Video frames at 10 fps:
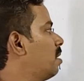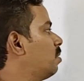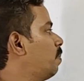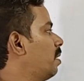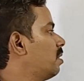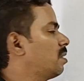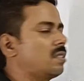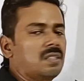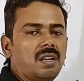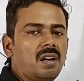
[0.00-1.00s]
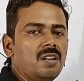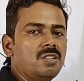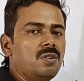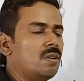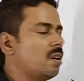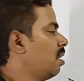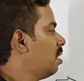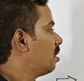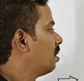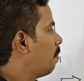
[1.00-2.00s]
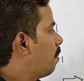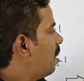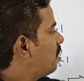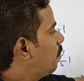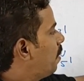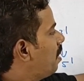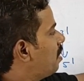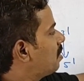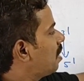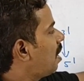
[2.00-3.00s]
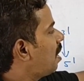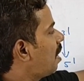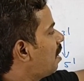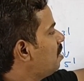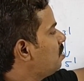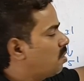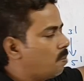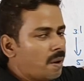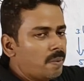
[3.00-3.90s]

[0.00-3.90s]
base pairs. Understood? The base pairs are arranged